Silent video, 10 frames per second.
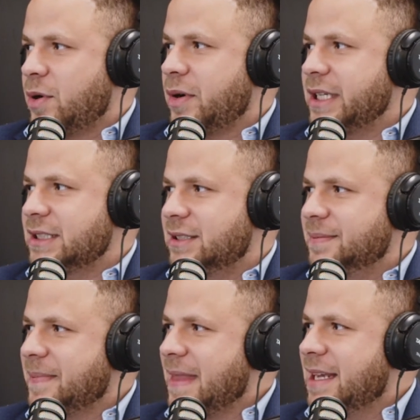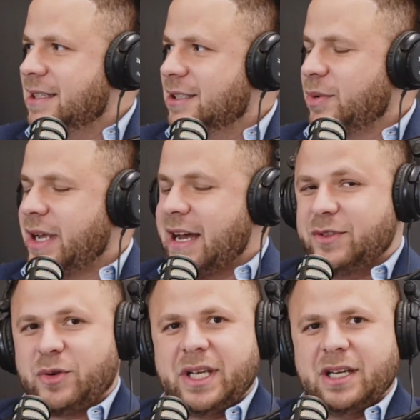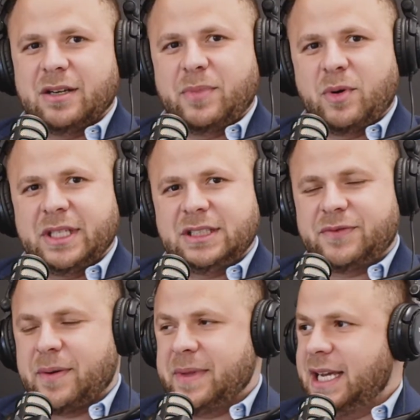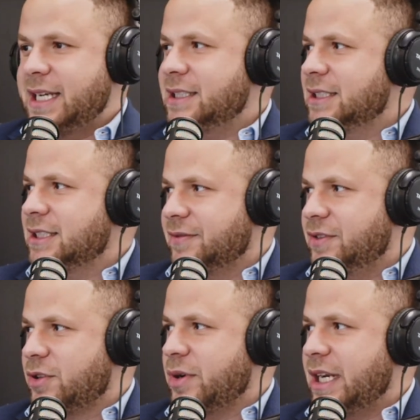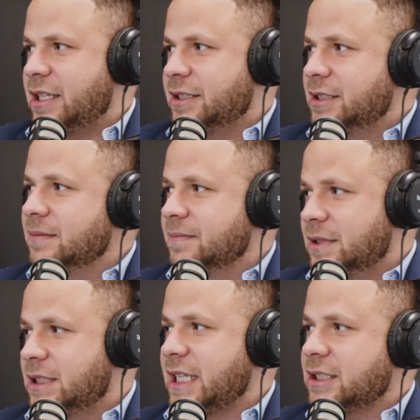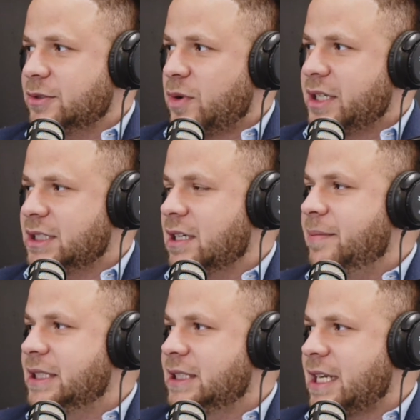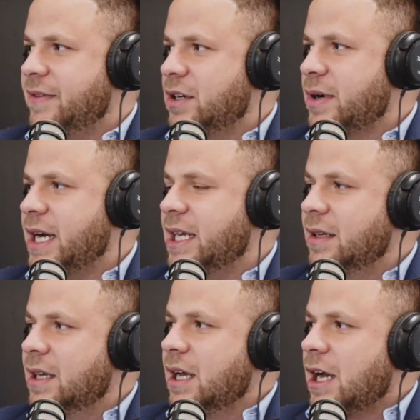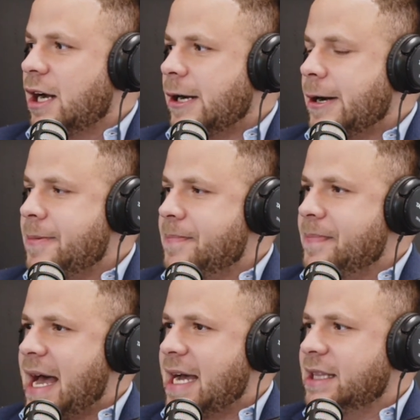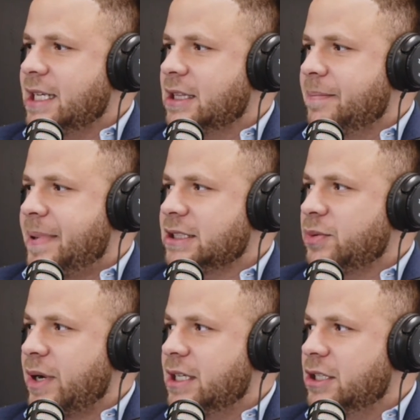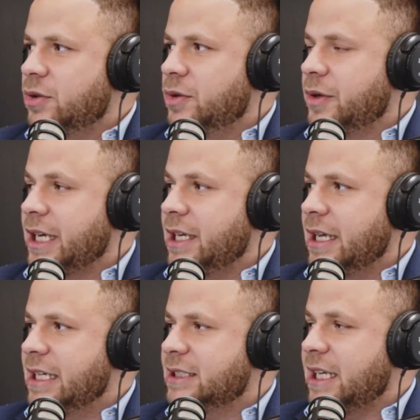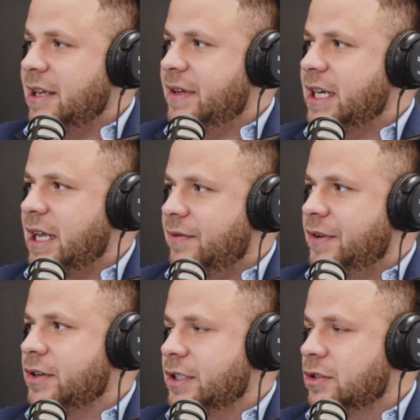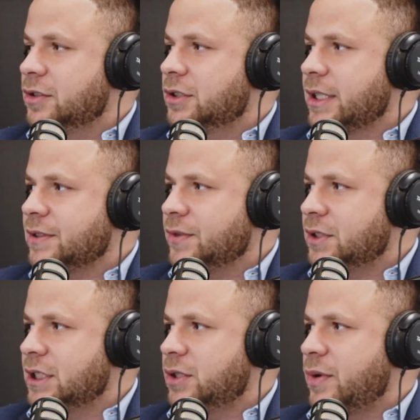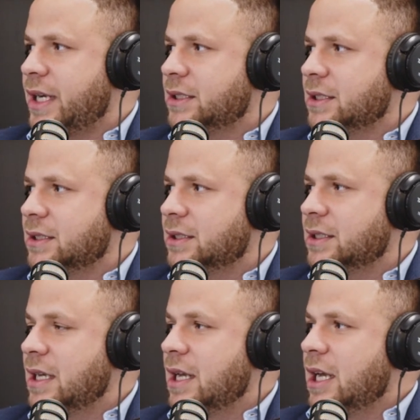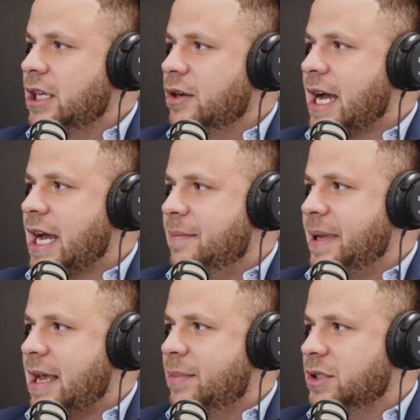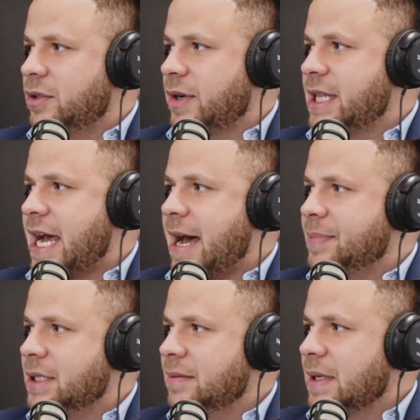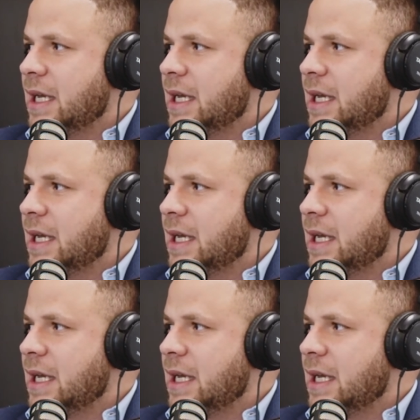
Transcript: boys. You guys have young kids. Yeah. We have 3 young boys from the ages of 3 to 6. One is going to be 7 already. I think the best way to do it is, even if you're in those stressful situations, you got to be able to adapt.